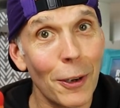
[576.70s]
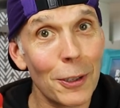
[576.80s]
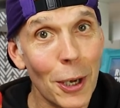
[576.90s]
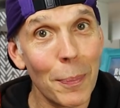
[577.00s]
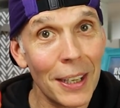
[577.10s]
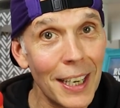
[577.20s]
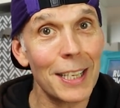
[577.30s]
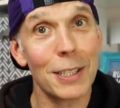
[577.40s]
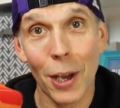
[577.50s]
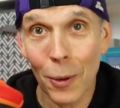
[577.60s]
not top of the
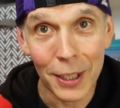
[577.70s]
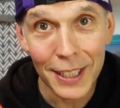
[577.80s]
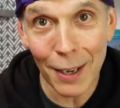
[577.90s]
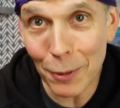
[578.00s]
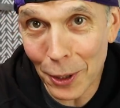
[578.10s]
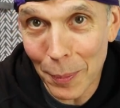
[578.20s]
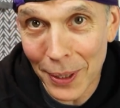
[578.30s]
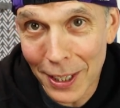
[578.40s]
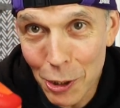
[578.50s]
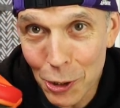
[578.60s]
list. We never want to
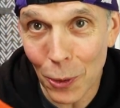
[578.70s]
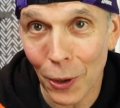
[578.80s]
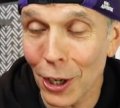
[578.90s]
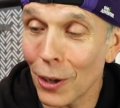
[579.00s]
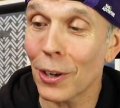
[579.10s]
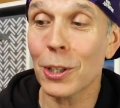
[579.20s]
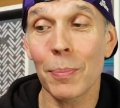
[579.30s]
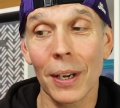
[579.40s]
pick a shoe on looks,